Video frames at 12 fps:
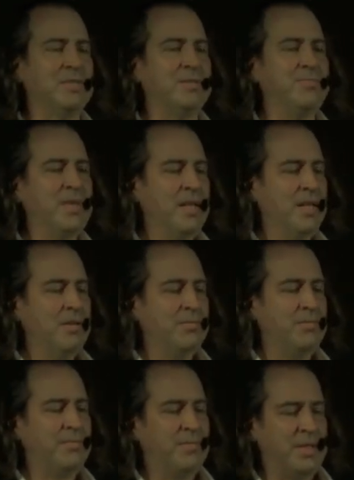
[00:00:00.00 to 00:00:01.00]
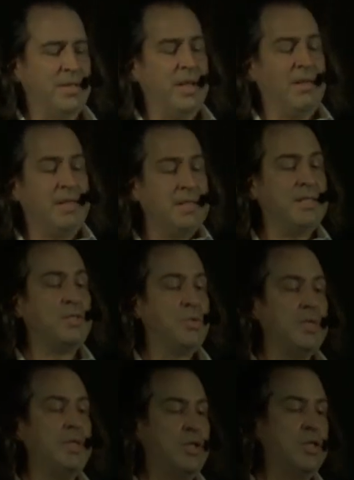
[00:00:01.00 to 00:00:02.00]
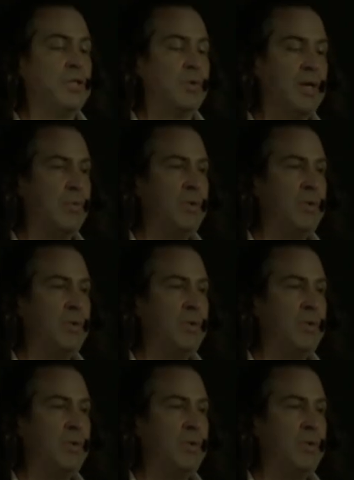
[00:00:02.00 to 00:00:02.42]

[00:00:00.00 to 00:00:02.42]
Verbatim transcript: But, but this is really good, right?